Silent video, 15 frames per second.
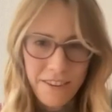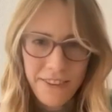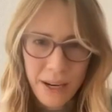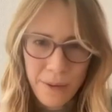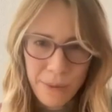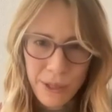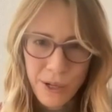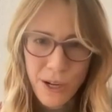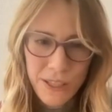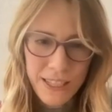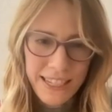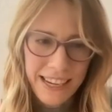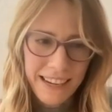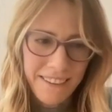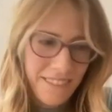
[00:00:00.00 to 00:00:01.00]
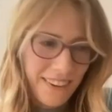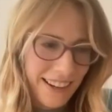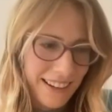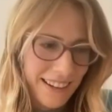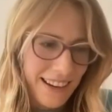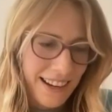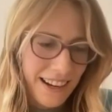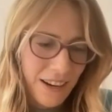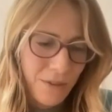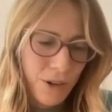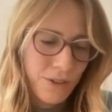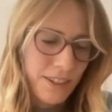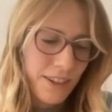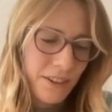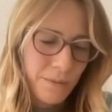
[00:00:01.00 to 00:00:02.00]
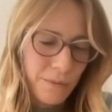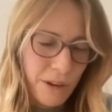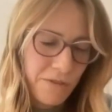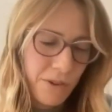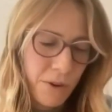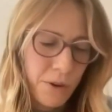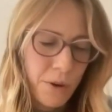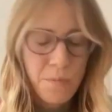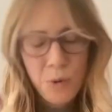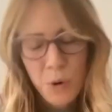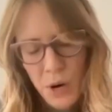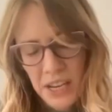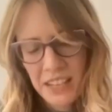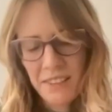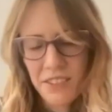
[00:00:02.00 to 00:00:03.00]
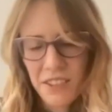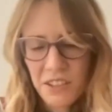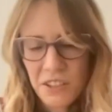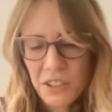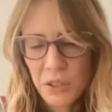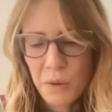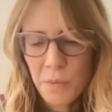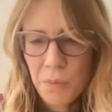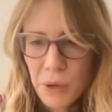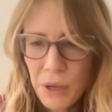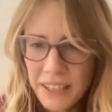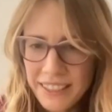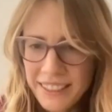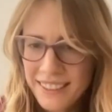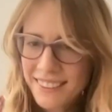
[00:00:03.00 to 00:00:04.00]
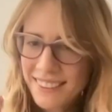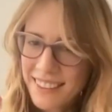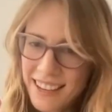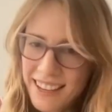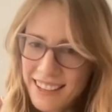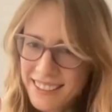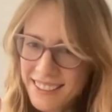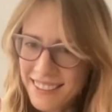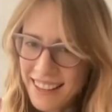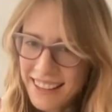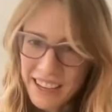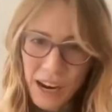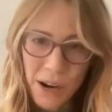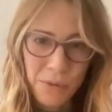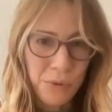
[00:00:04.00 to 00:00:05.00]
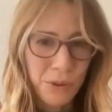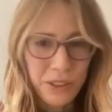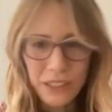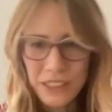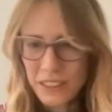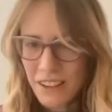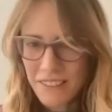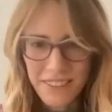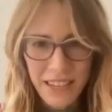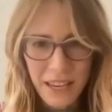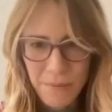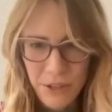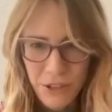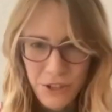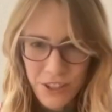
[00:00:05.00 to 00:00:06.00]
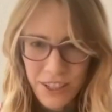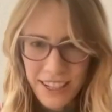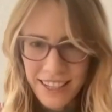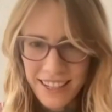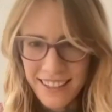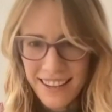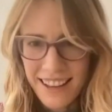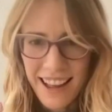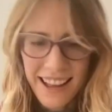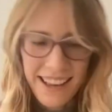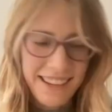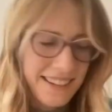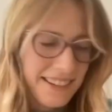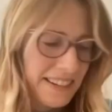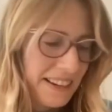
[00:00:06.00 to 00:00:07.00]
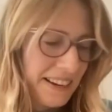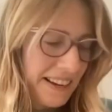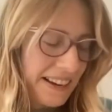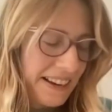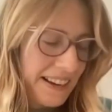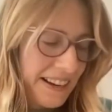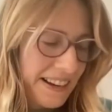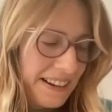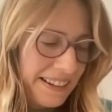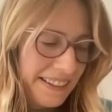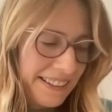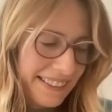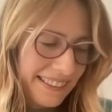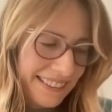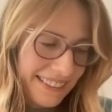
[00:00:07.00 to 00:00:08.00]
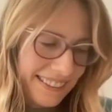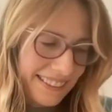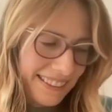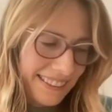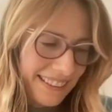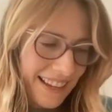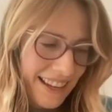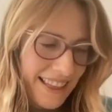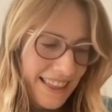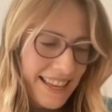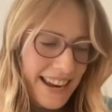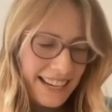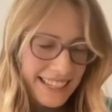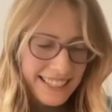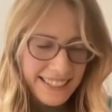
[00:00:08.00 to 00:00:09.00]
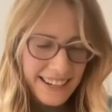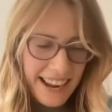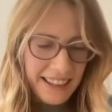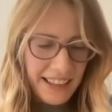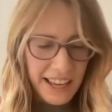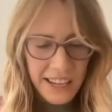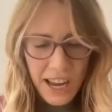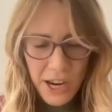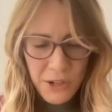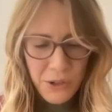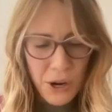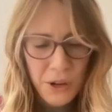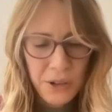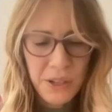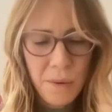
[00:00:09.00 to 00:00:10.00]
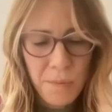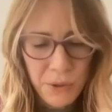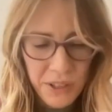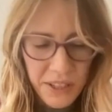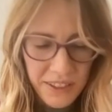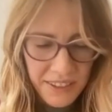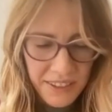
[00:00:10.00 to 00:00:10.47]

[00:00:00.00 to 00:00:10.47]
family holiday event, and I wrote down in my phone, "Boy gives a girl a book," and like I really loved the imagery. And uh, the next day, like I drew out a couple